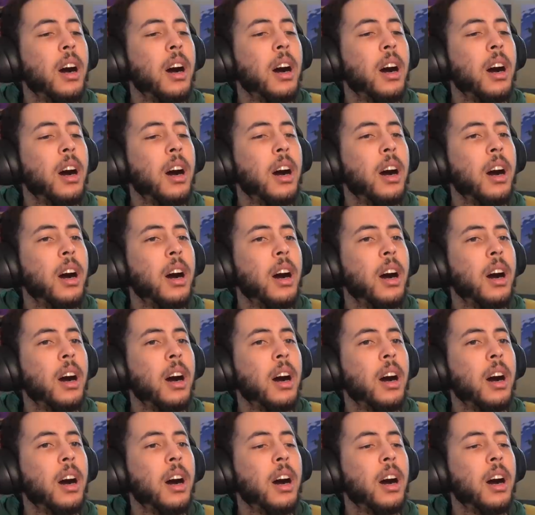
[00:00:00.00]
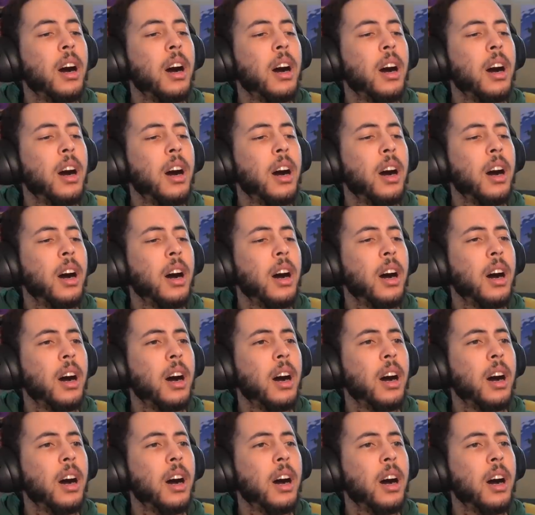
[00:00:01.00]

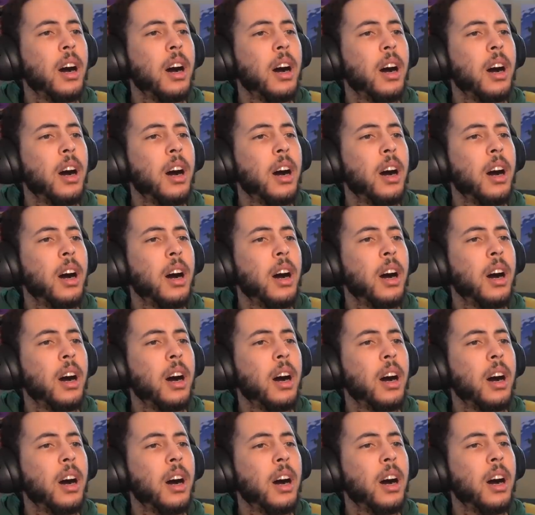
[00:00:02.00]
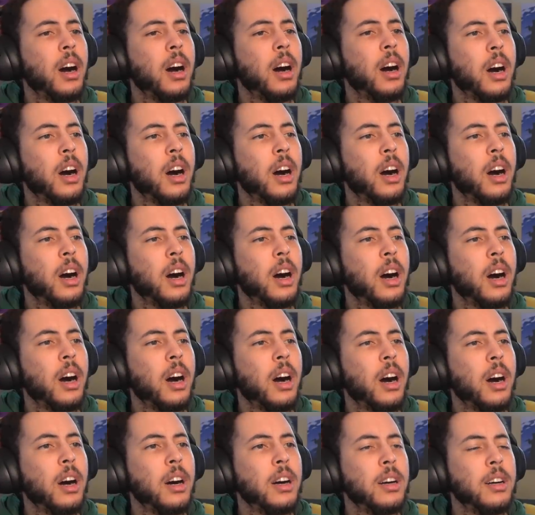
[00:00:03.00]

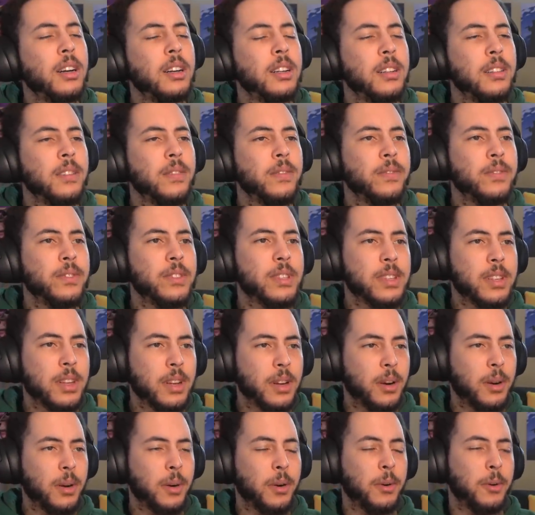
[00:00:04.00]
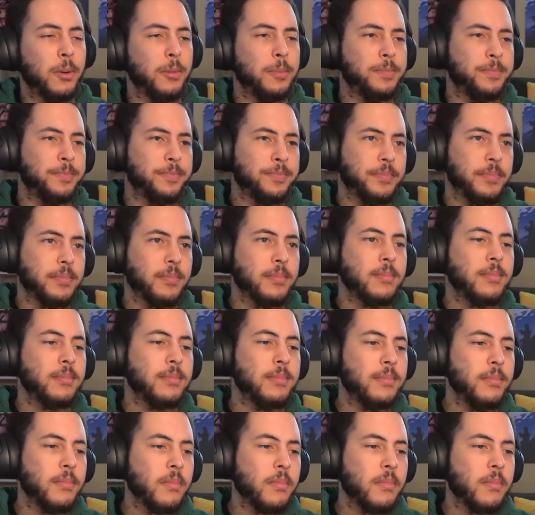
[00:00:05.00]
No one is speaking in this clip.